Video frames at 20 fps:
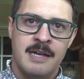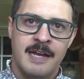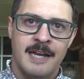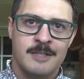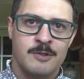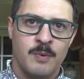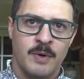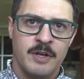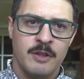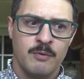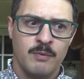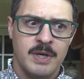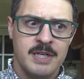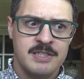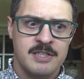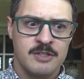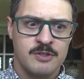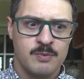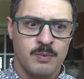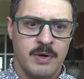It's one of the
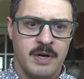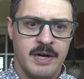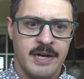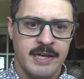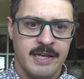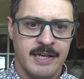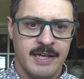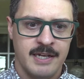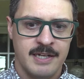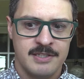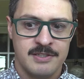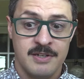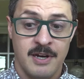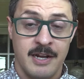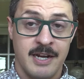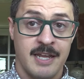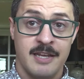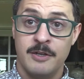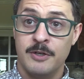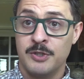reasons why it is
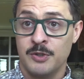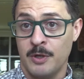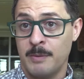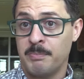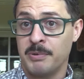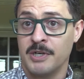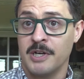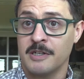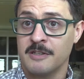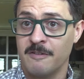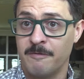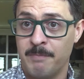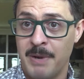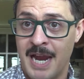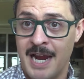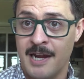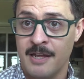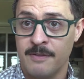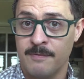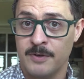not a usually productive
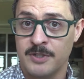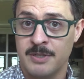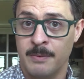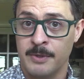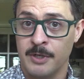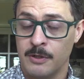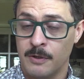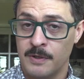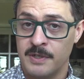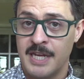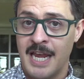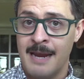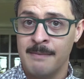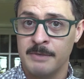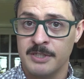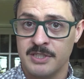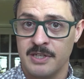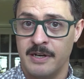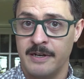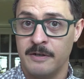path for someone to learn game
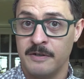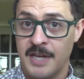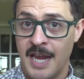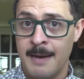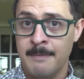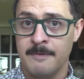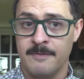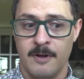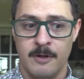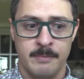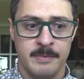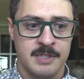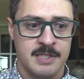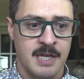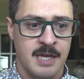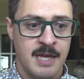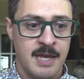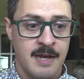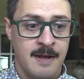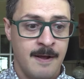design or game
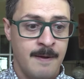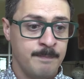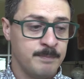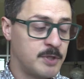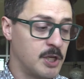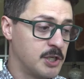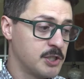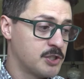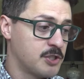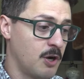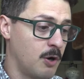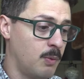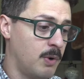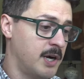development to just go